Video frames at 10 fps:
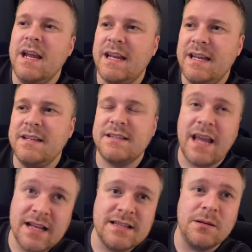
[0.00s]
He is
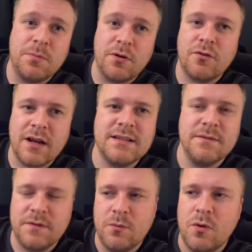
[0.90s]
getting
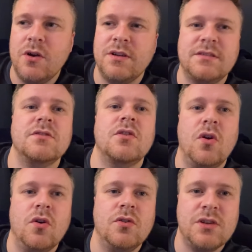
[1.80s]
progressively worse as a
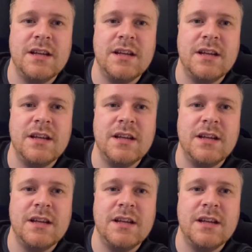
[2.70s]
coach.